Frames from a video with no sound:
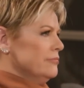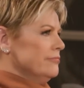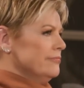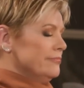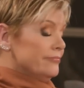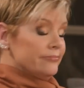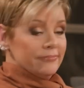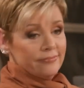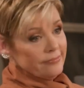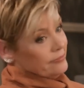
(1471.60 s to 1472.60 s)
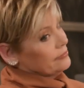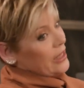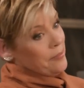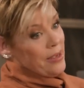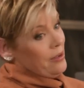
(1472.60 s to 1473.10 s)
Amen. Amen.
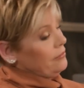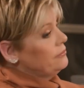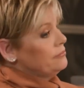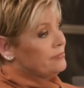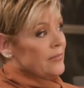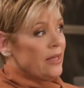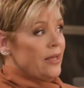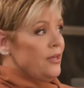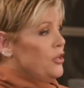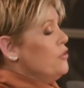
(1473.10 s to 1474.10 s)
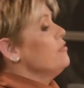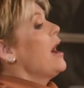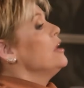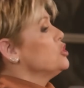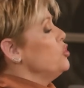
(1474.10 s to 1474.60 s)
Amen. You've
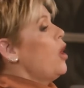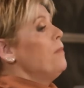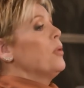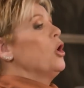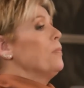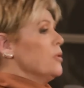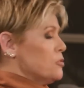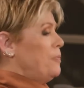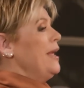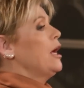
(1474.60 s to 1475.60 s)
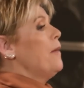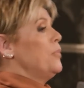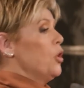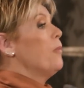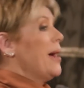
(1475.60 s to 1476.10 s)
got to, on purpose, pick up your